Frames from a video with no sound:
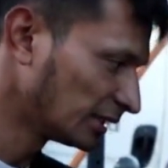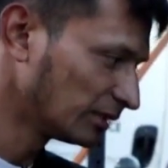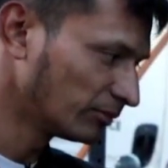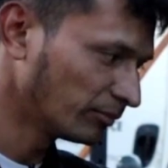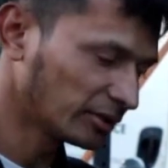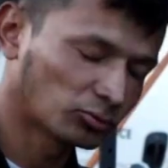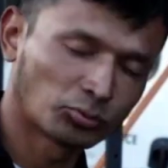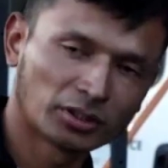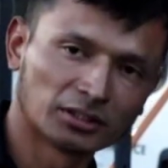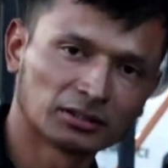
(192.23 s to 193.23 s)
in
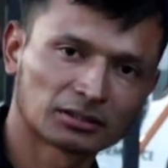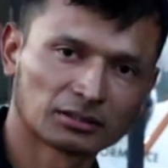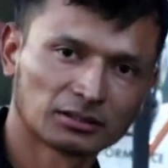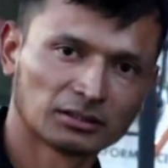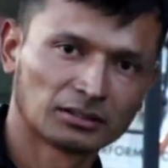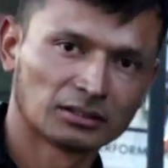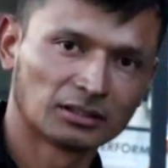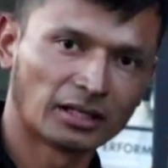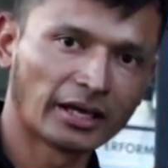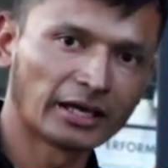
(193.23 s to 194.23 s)
between,
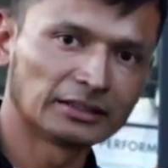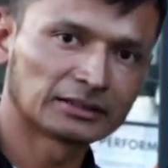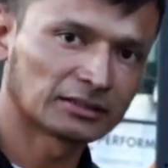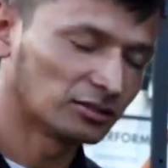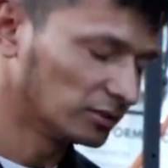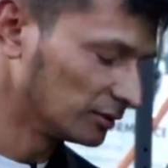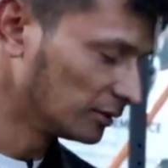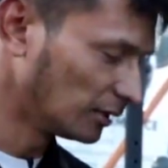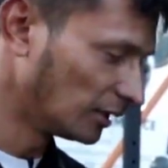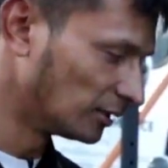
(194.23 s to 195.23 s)
and
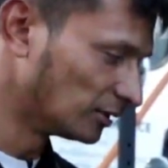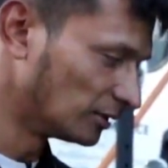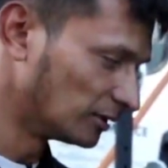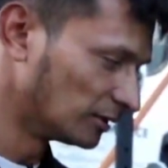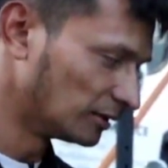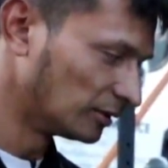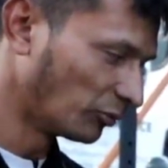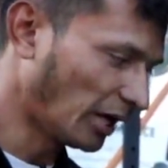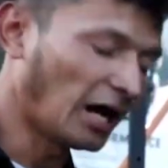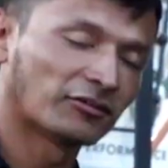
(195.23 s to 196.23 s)

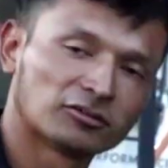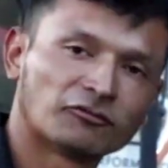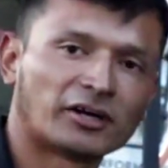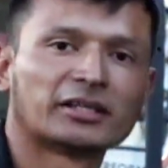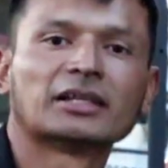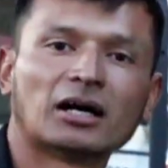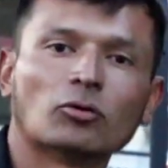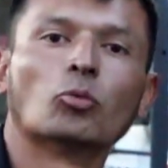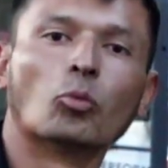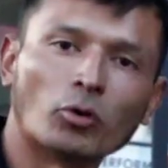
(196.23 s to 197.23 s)
we had to find
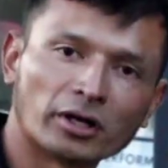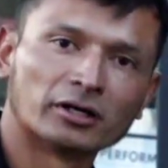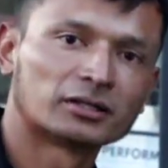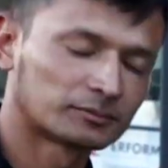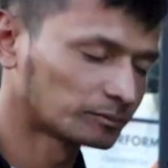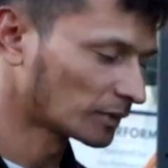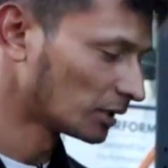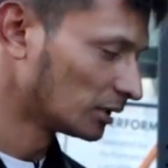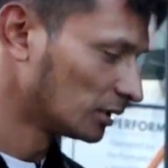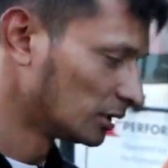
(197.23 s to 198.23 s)
out where.
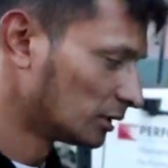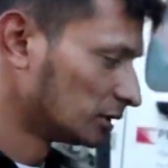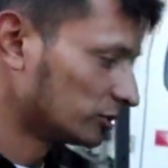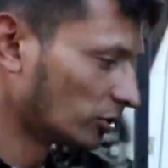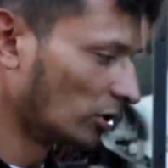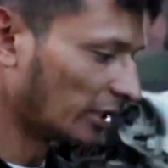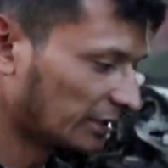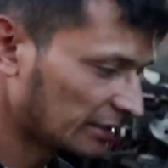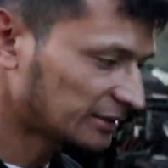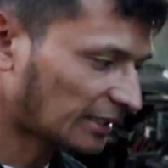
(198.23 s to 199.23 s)
So
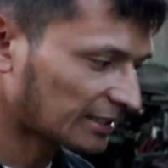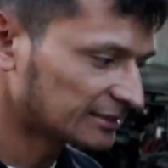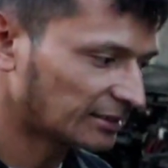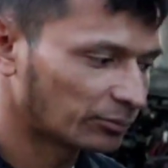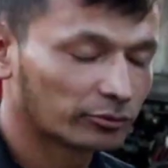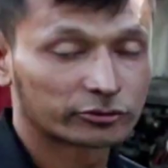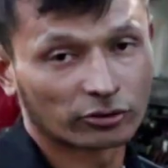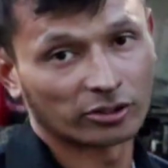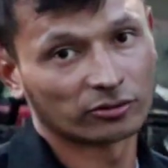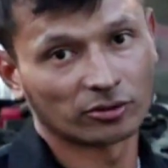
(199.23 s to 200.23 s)
in this case, the boost
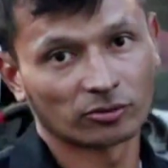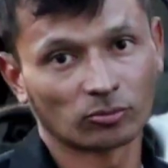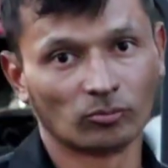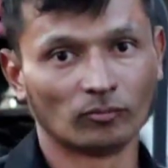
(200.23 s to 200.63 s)
solenoid